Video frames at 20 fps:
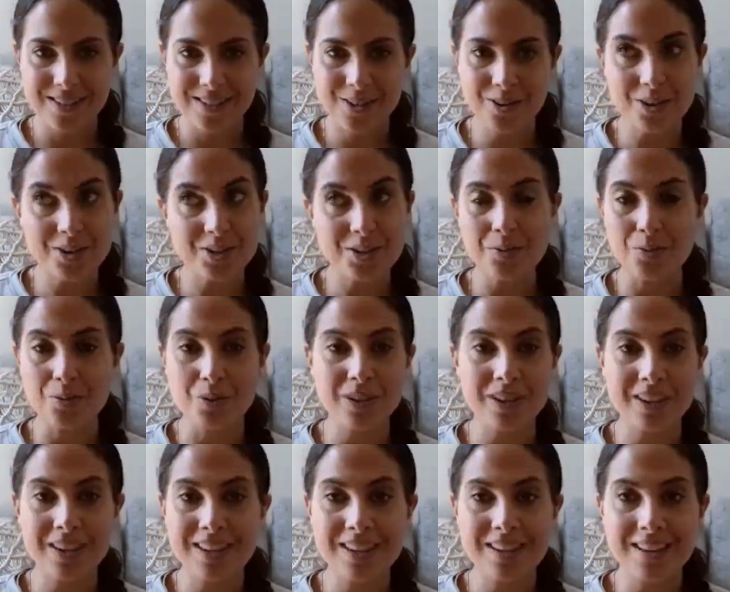You're also
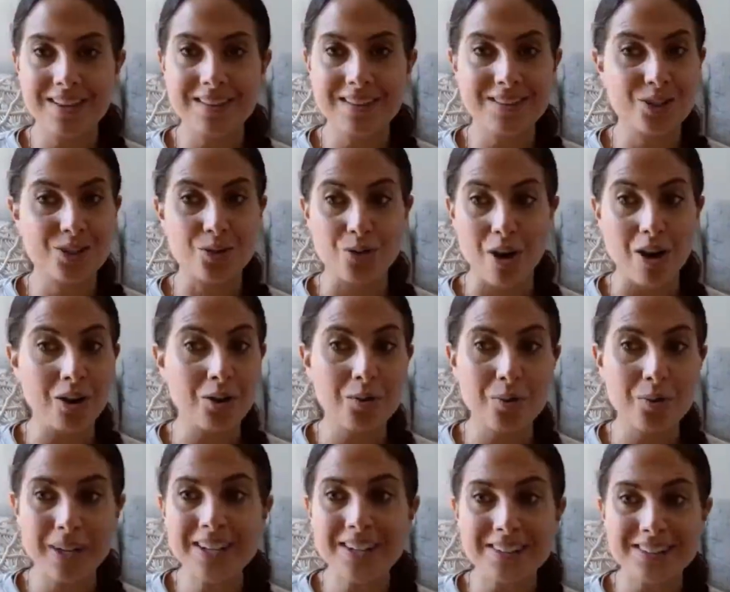really
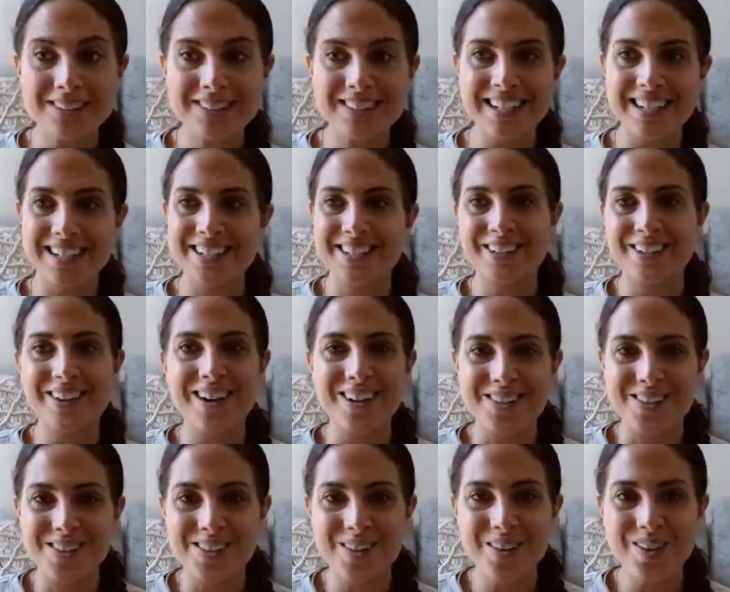strong-willed, that you're
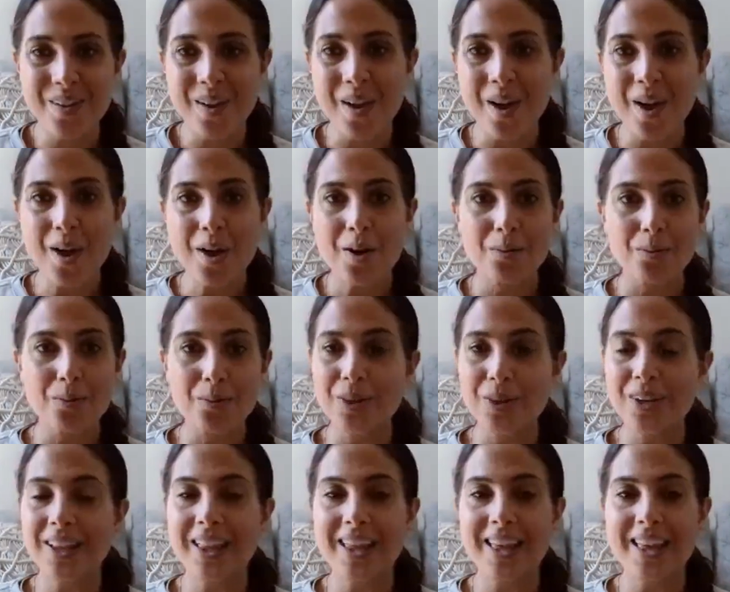also
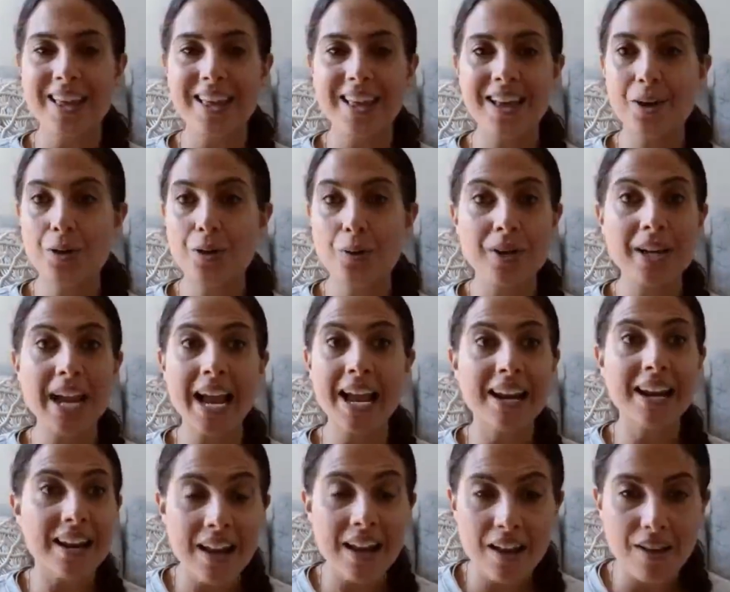really
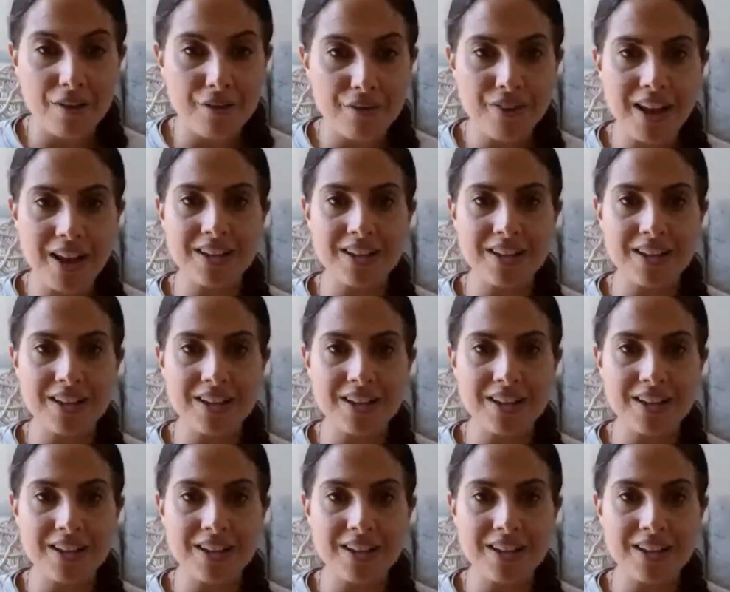creative.